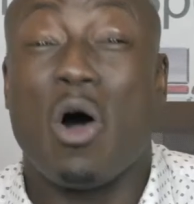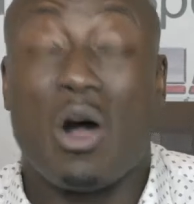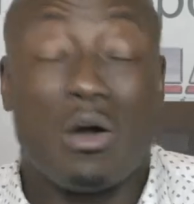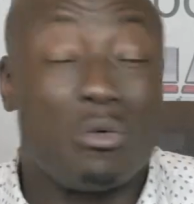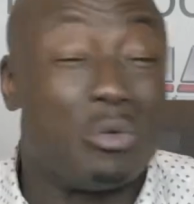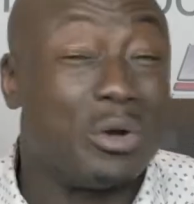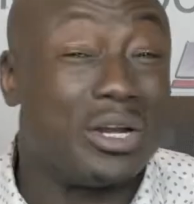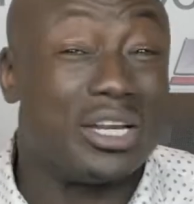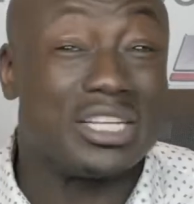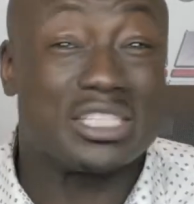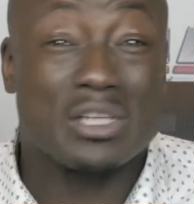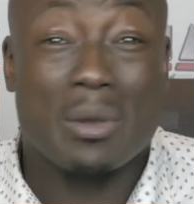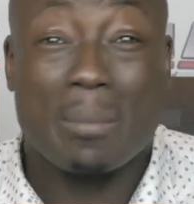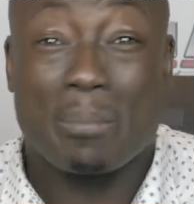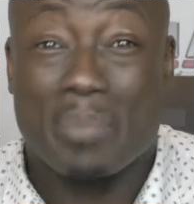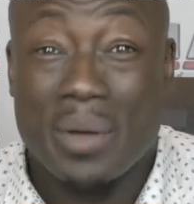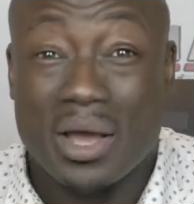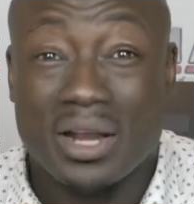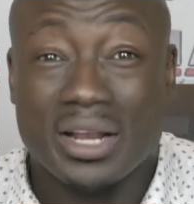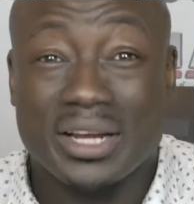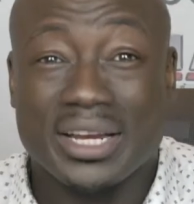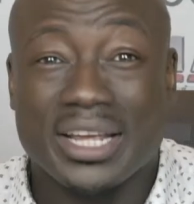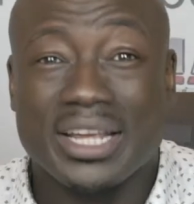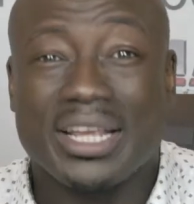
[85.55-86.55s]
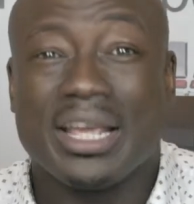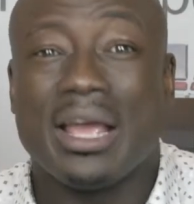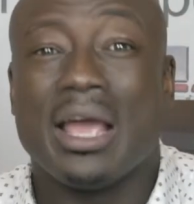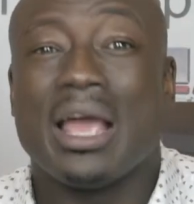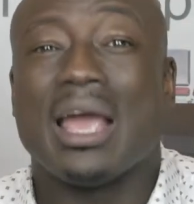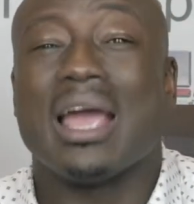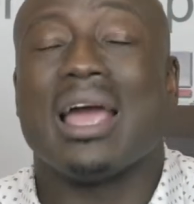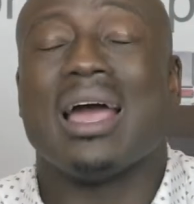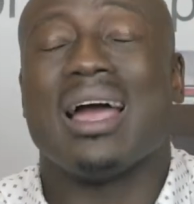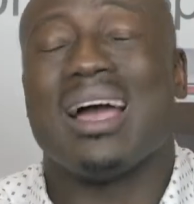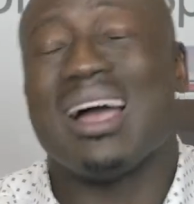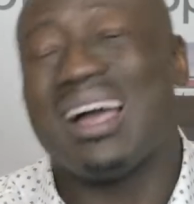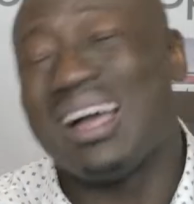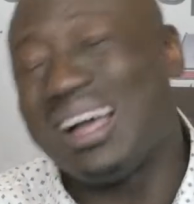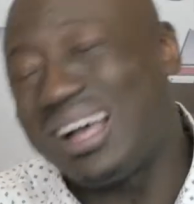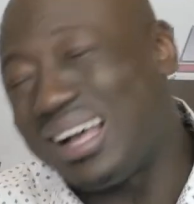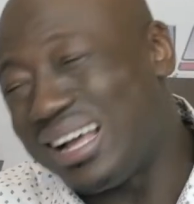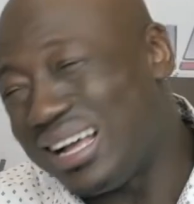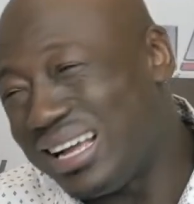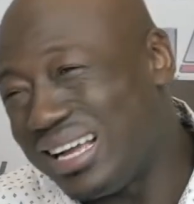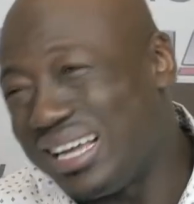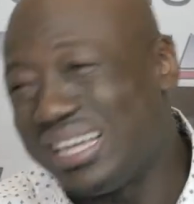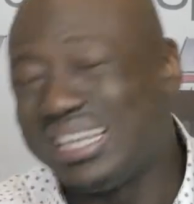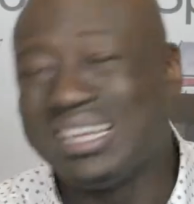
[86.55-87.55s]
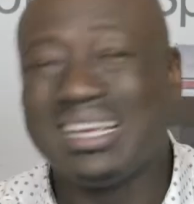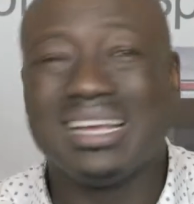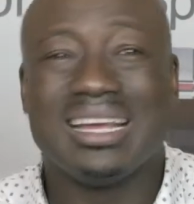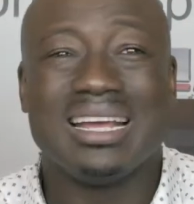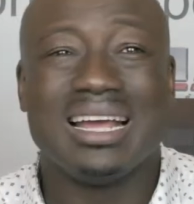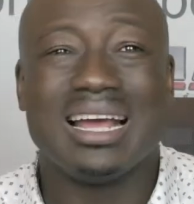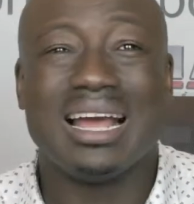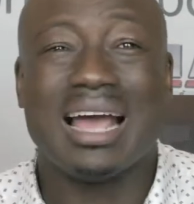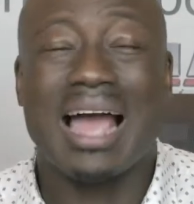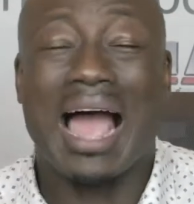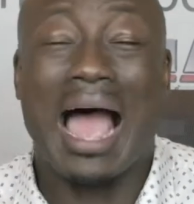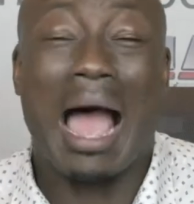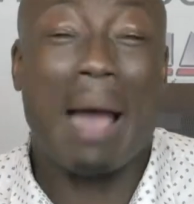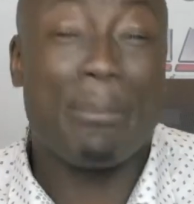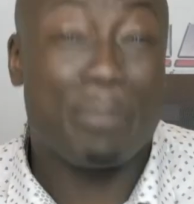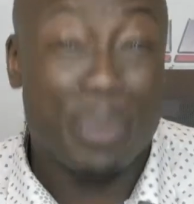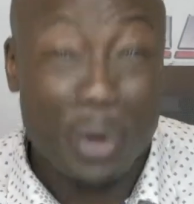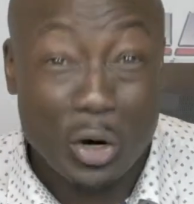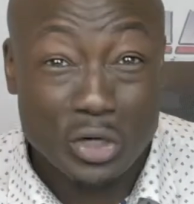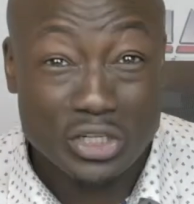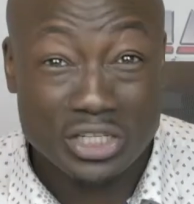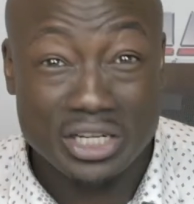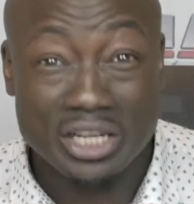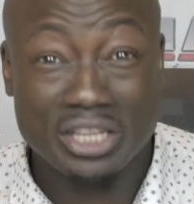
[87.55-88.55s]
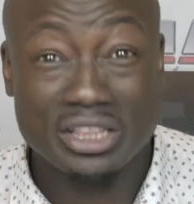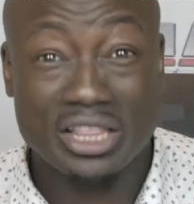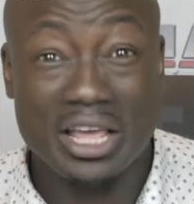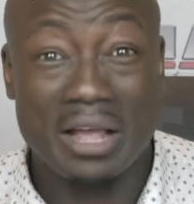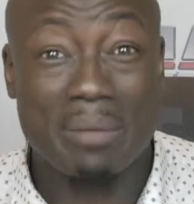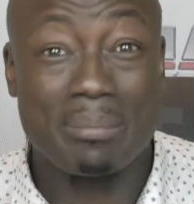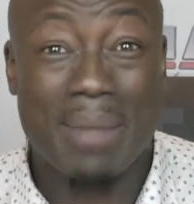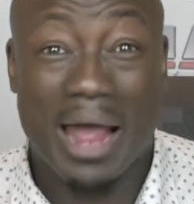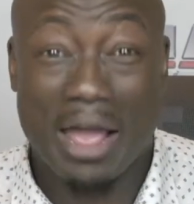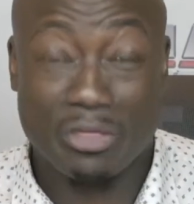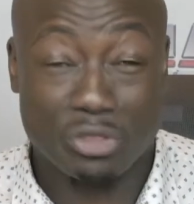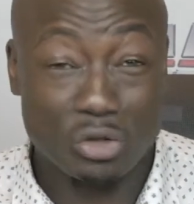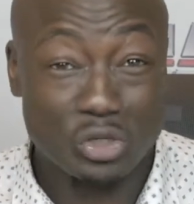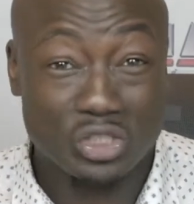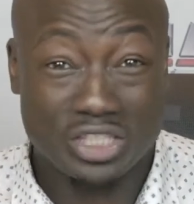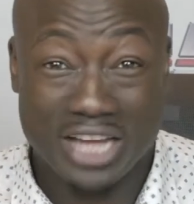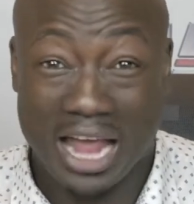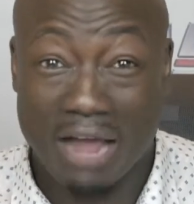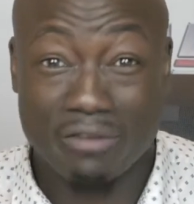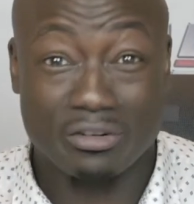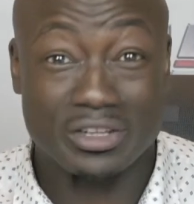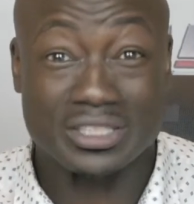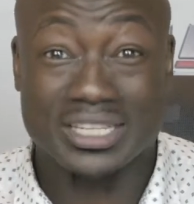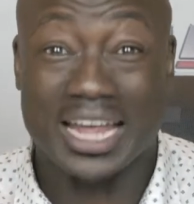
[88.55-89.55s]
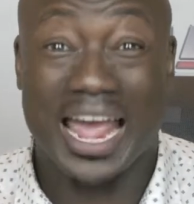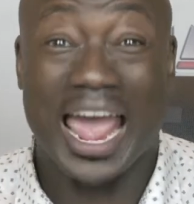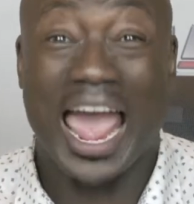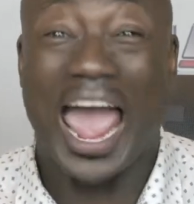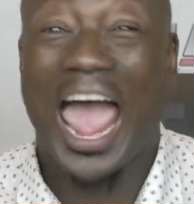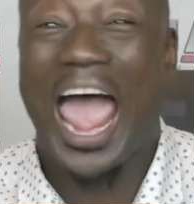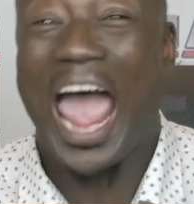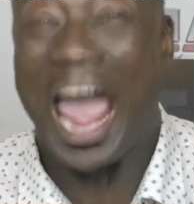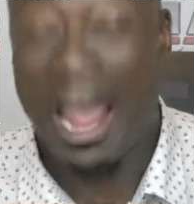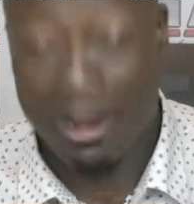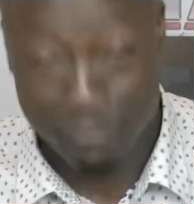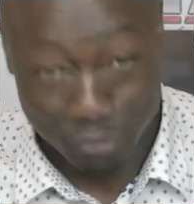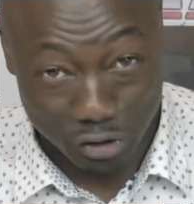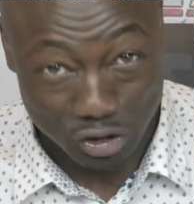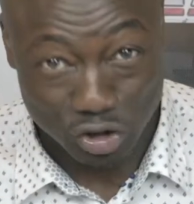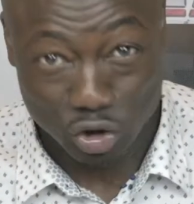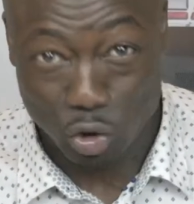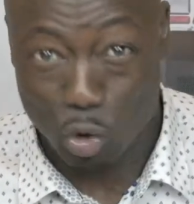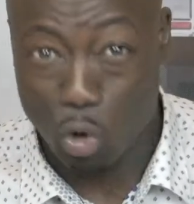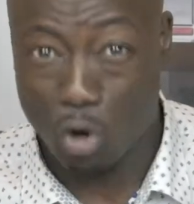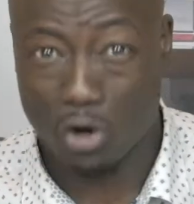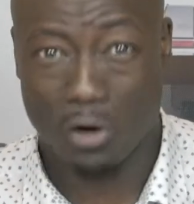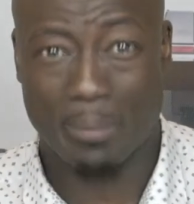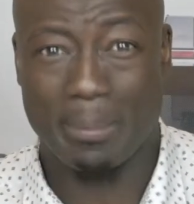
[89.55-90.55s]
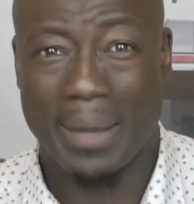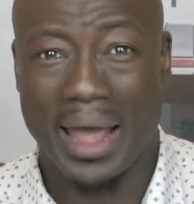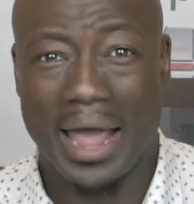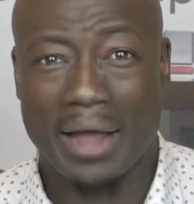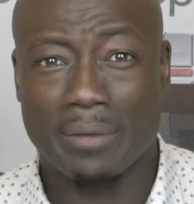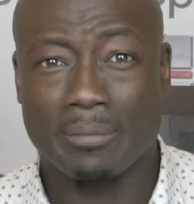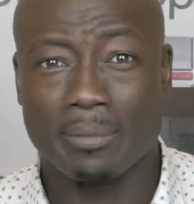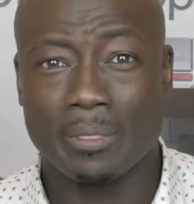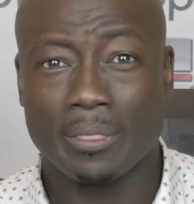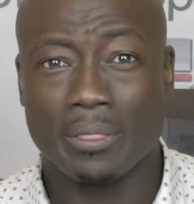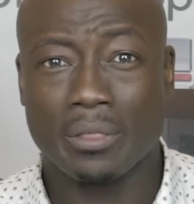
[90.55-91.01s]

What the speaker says: with his ability, I personally think Matthew Stafford is an average quarterback.